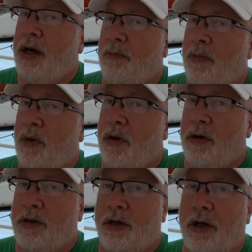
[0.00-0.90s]
on
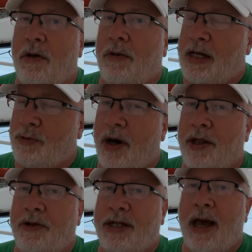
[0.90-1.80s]
board, so that's
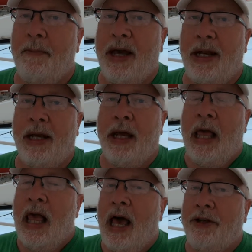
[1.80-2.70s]
why there's that many.
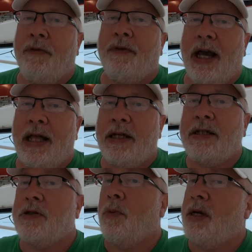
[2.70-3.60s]
And don't forget,
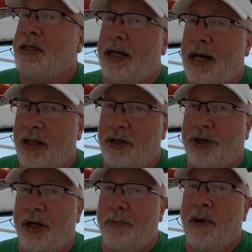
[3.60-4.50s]
this is one side of the
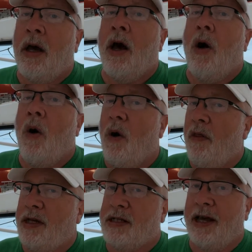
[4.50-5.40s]
ship.
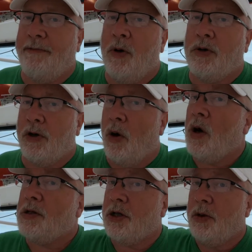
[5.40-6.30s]
All these lifeboats are
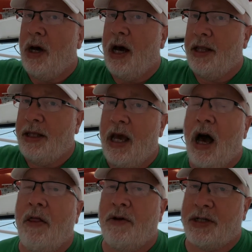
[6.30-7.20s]
also on
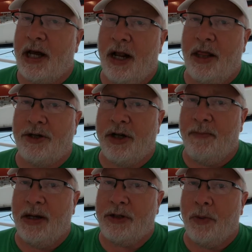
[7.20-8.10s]
the other side of the
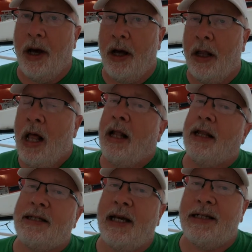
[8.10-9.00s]
ship as well.
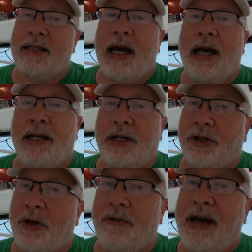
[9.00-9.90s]
Let's head inside and
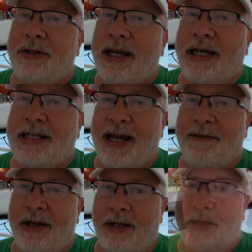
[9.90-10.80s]
I'll show you around deck
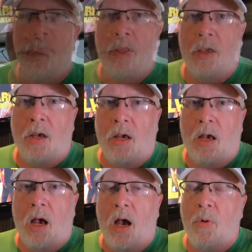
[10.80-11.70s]

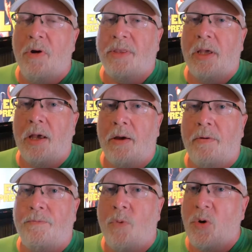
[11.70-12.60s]
7. We're at
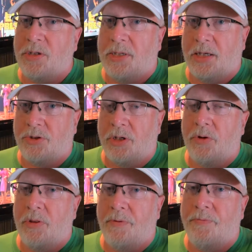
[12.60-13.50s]
the fore
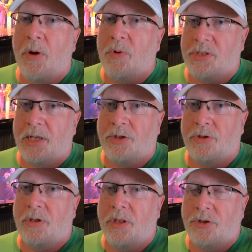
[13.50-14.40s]
section, or the forward
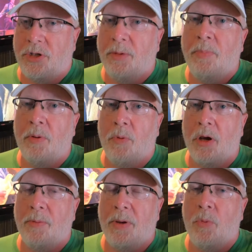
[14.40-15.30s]
section of the ship.
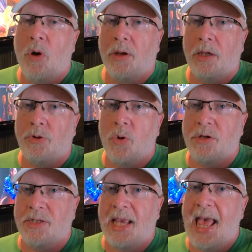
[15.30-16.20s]
We're going to be walking
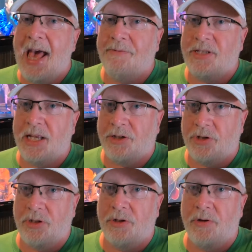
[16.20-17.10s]
towards the aft
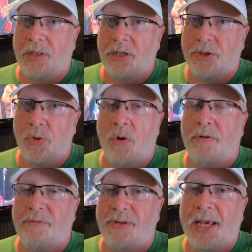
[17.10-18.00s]
section during this
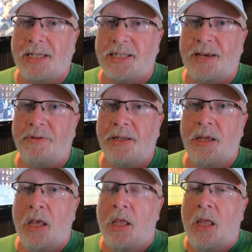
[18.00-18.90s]
tour of deck 7.
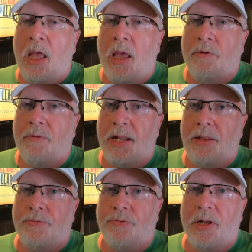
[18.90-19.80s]
Right
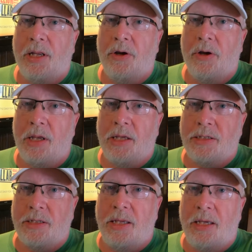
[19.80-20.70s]
in the front here
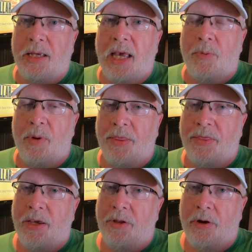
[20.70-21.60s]
is the Getaway
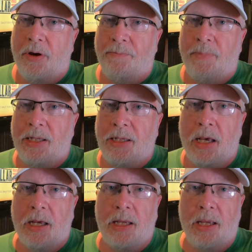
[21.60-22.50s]
Theater. I've been
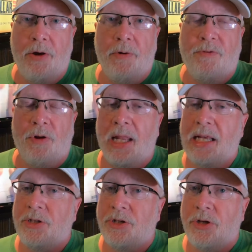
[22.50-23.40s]
here for
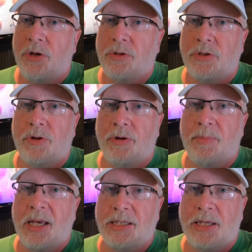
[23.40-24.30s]
lots of shows
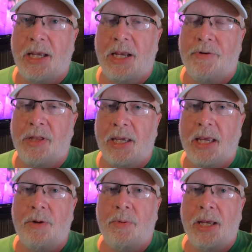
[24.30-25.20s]
during my stay here on the
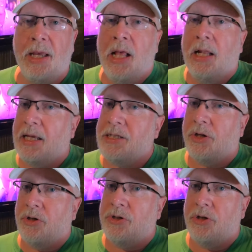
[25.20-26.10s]
Getaway. Lots
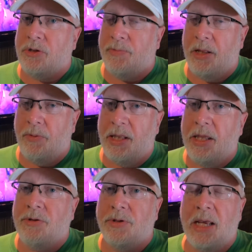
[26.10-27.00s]
of good shows, by the way.
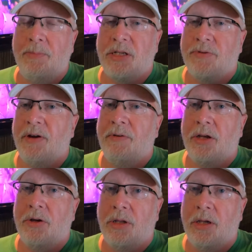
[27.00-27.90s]
The entertainment's very
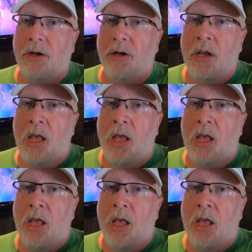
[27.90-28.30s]
good here.